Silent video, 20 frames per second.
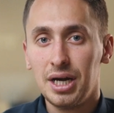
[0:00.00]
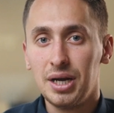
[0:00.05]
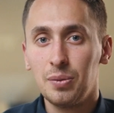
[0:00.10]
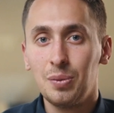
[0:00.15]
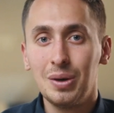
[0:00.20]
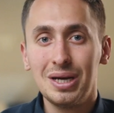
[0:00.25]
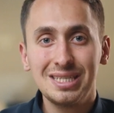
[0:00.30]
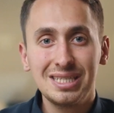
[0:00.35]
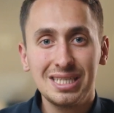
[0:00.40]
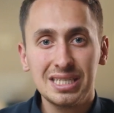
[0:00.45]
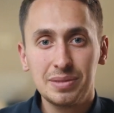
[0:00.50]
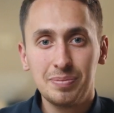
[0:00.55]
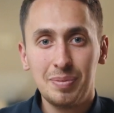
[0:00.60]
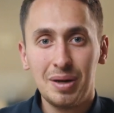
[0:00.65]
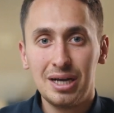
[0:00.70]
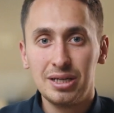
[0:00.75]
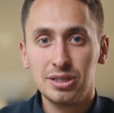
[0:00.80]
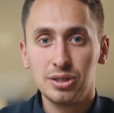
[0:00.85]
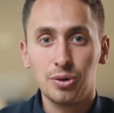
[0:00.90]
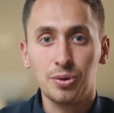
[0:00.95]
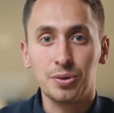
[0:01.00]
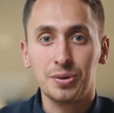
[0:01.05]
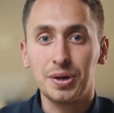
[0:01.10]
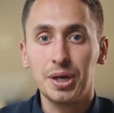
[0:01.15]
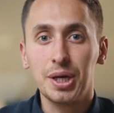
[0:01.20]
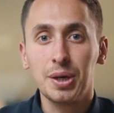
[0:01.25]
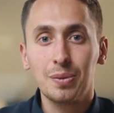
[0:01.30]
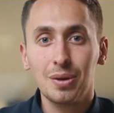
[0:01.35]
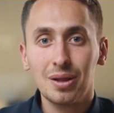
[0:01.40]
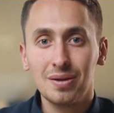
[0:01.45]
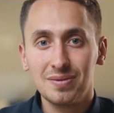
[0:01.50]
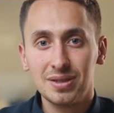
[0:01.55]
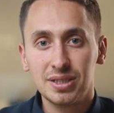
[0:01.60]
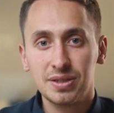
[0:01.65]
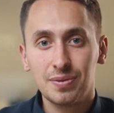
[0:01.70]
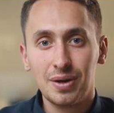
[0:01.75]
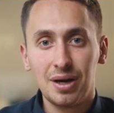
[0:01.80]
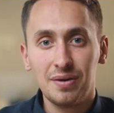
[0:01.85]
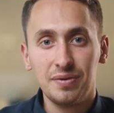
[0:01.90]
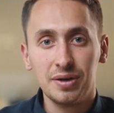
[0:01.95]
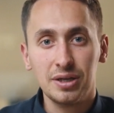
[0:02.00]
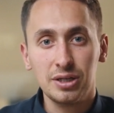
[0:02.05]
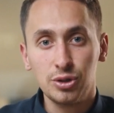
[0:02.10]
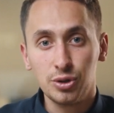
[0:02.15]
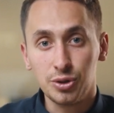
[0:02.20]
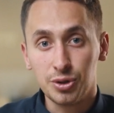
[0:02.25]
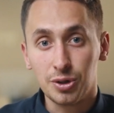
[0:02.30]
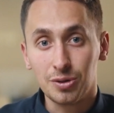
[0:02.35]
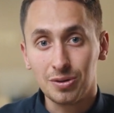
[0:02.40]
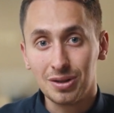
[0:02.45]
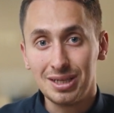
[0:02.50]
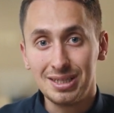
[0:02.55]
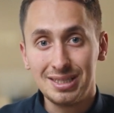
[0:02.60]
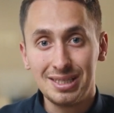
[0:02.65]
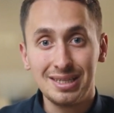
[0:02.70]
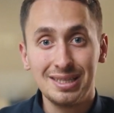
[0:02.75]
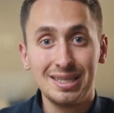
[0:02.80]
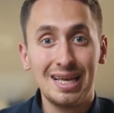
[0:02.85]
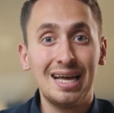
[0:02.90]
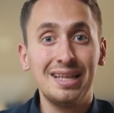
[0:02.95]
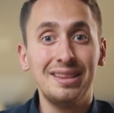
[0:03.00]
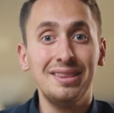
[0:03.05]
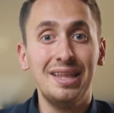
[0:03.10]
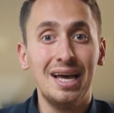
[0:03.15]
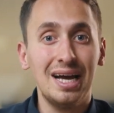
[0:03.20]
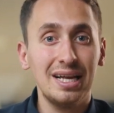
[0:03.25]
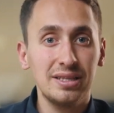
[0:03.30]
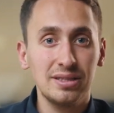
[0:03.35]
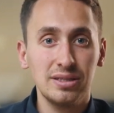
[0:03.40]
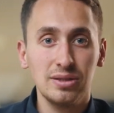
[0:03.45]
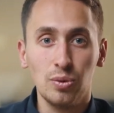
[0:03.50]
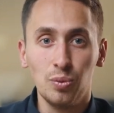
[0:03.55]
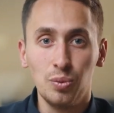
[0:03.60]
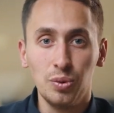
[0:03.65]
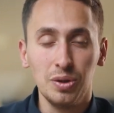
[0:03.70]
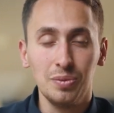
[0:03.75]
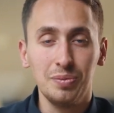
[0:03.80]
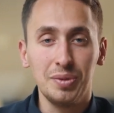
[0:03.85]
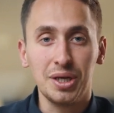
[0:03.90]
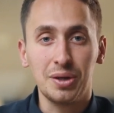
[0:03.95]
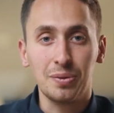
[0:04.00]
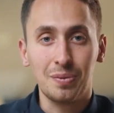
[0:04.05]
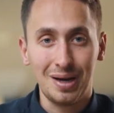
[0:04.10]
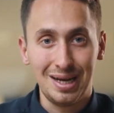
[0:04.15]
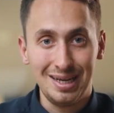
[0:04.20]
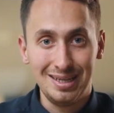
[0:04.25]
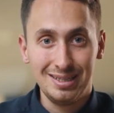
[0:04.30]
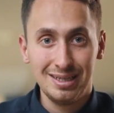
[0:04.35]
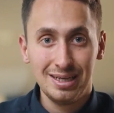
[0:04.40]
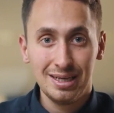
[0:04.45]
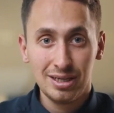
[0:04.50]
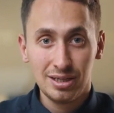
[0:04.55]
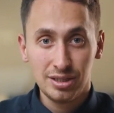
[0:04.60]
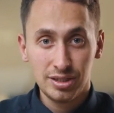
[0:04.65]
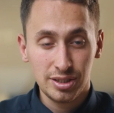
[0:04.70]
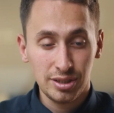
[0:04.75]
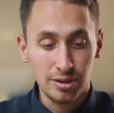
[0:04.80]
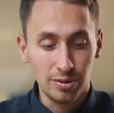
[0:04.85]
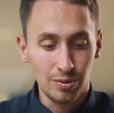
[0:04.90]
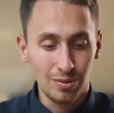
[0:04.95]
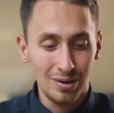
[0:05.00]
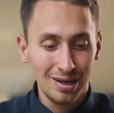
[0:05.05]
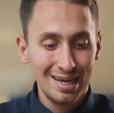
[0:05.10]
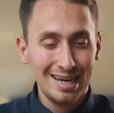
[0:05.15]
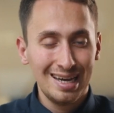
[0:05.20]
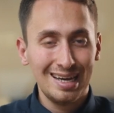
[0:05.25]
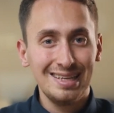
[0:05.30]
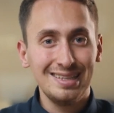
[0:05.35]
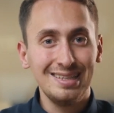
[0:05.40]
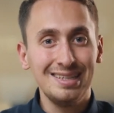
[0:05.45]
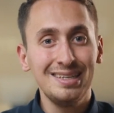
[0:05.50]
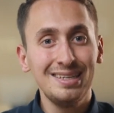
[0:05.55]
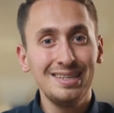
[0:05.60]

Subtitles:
wasted spend or irrelevant traffic to your listing, and that will be great. So the